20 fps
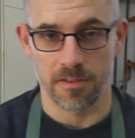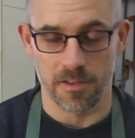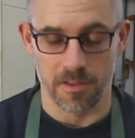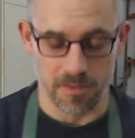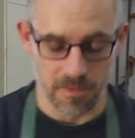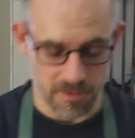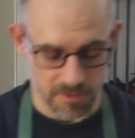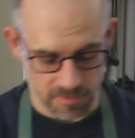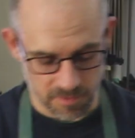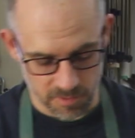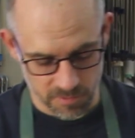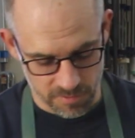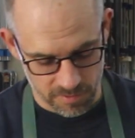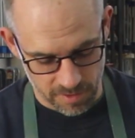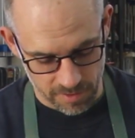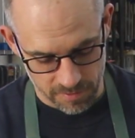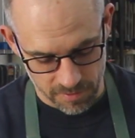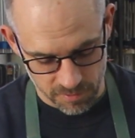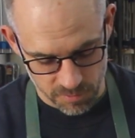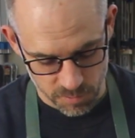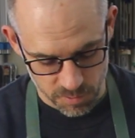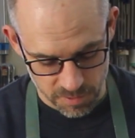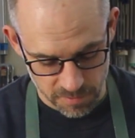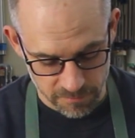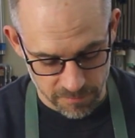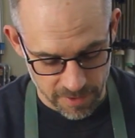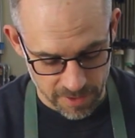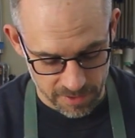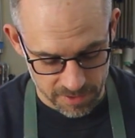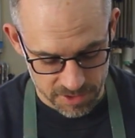that this was the
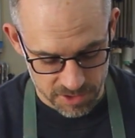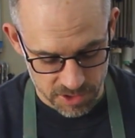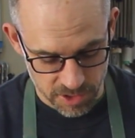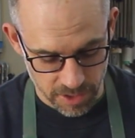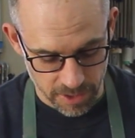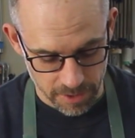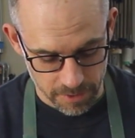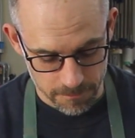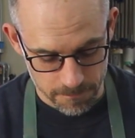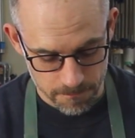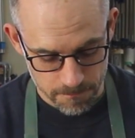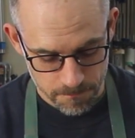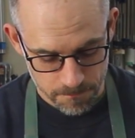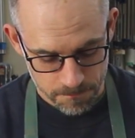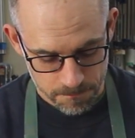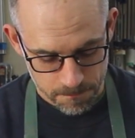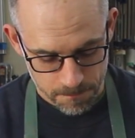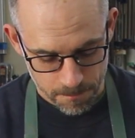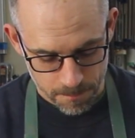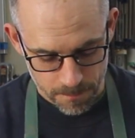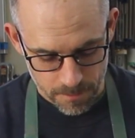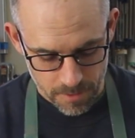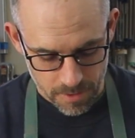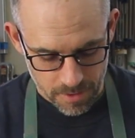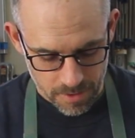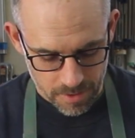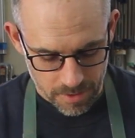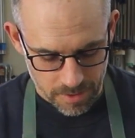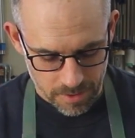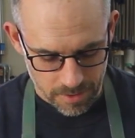final design.
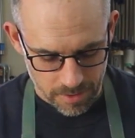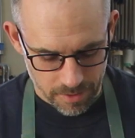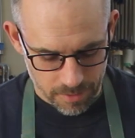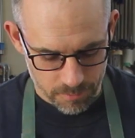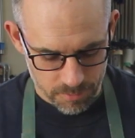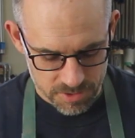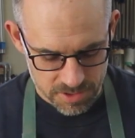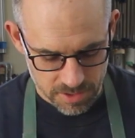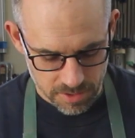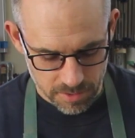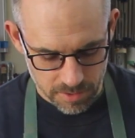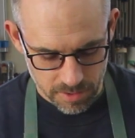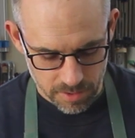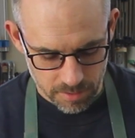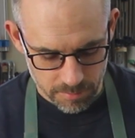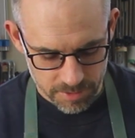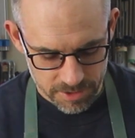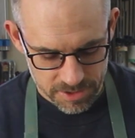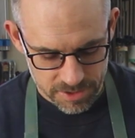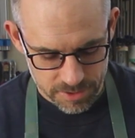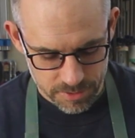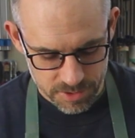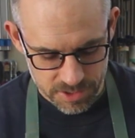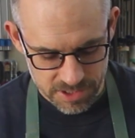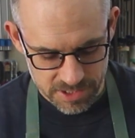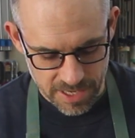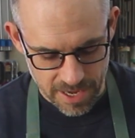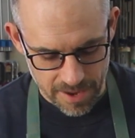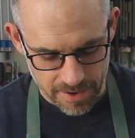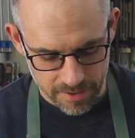It was a little bit too
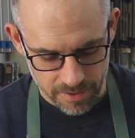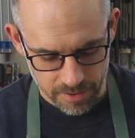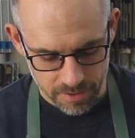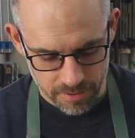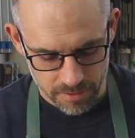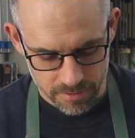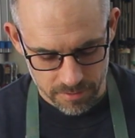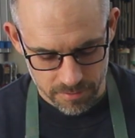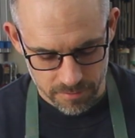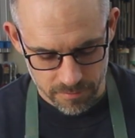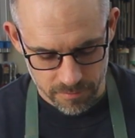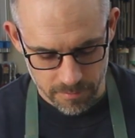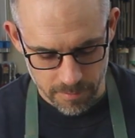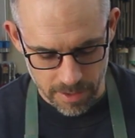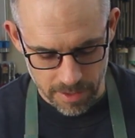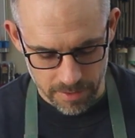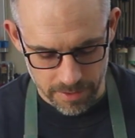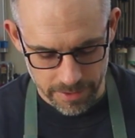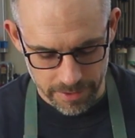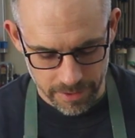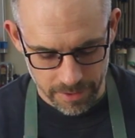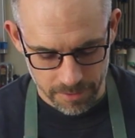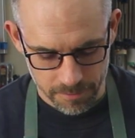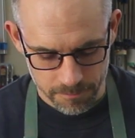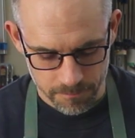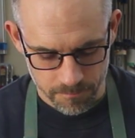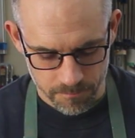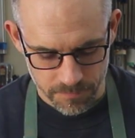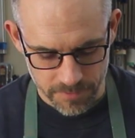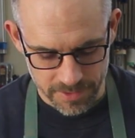static for my
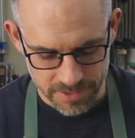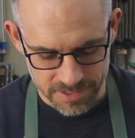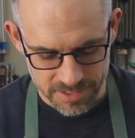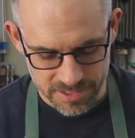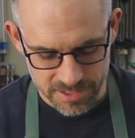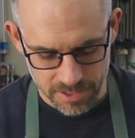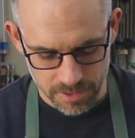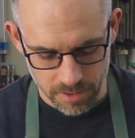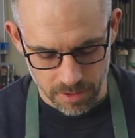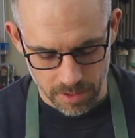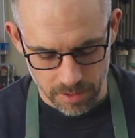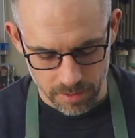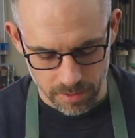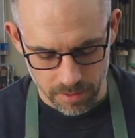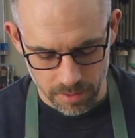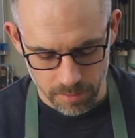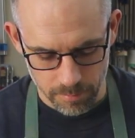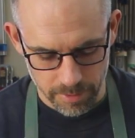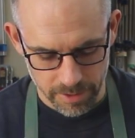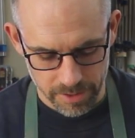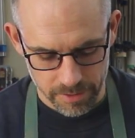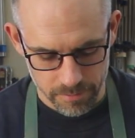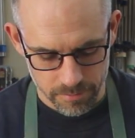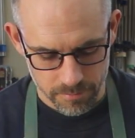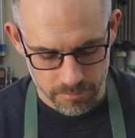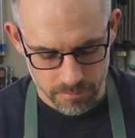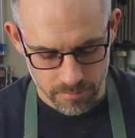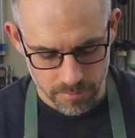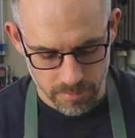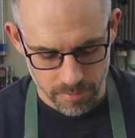liking, and still a little bit
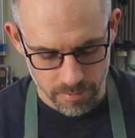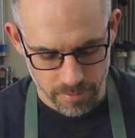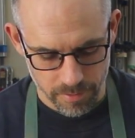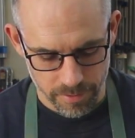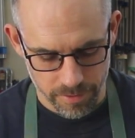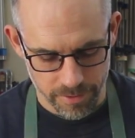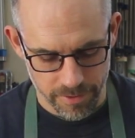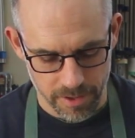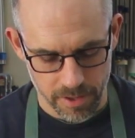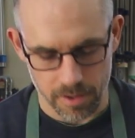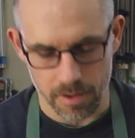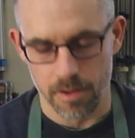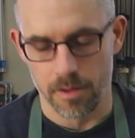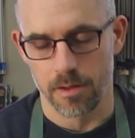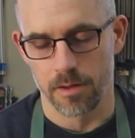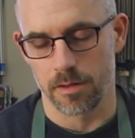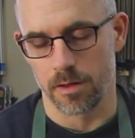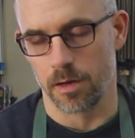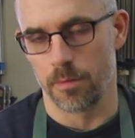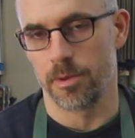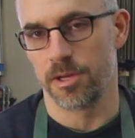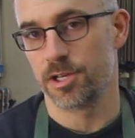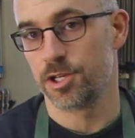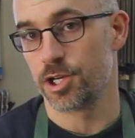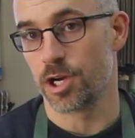thick, a little bit